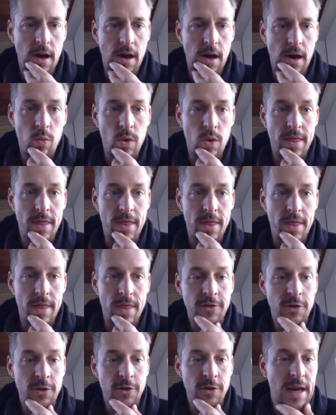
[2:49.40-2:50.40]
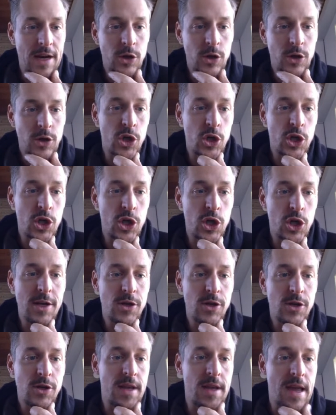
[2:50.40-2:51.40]
With this, you can actually
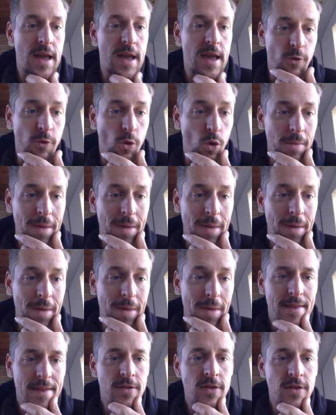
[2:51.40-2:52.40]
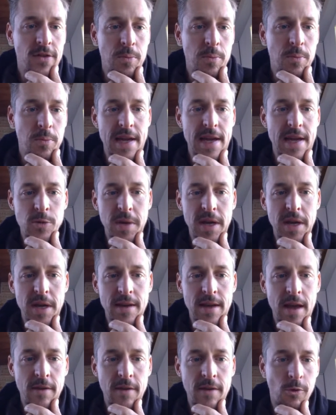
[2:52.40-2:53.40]
change the date format. This is a PHP
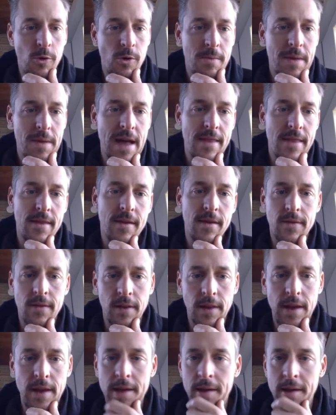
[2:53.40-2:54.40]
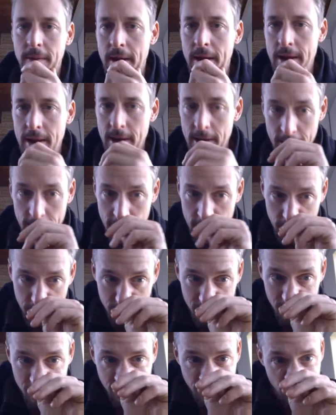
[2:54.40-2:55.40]
date format. There's a link right here
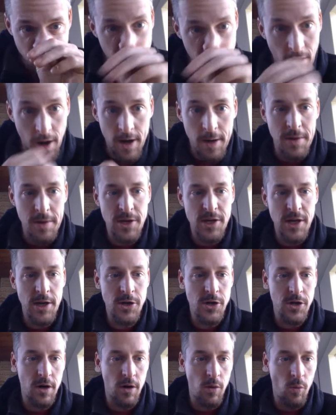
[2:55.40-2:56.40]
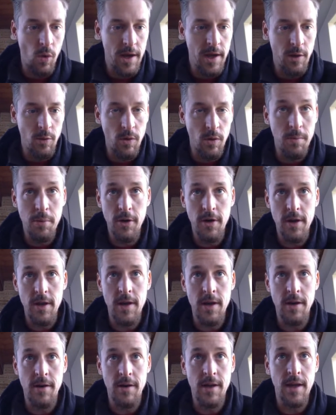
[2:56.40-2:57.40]
for documentation on what you would put in
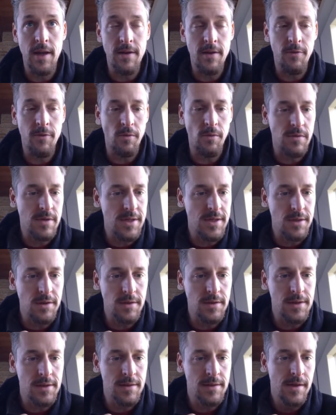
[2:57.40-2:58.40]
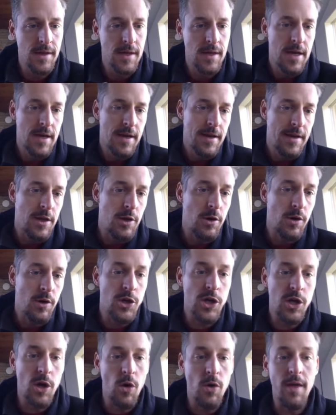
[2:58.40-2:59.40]
here to get different results. You can
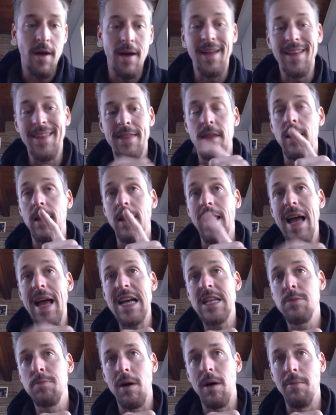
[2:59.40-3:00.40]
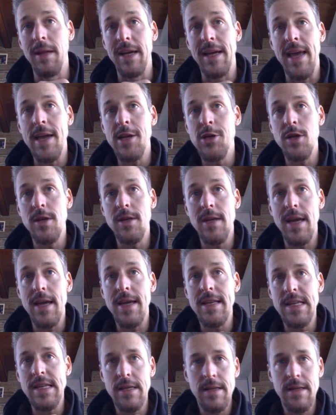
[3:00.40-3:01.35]
show the last publication date.